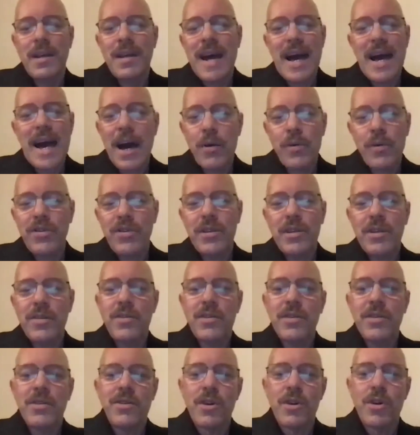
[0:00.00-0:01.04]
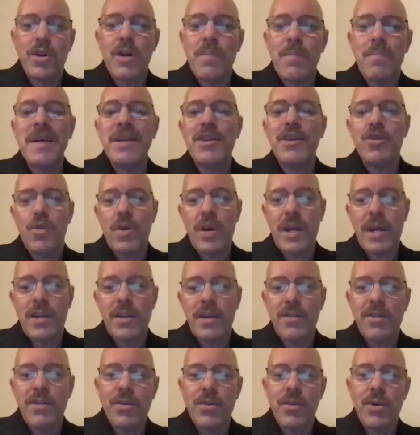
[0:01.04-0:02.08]
how citizens are
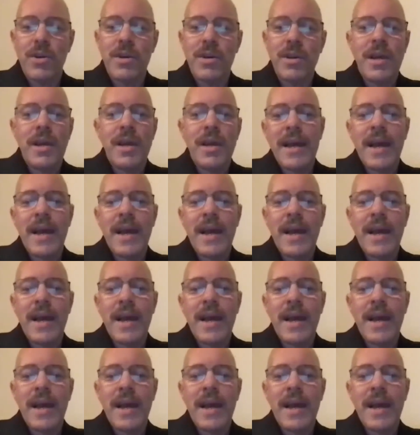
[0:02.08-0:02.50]
habituated to it,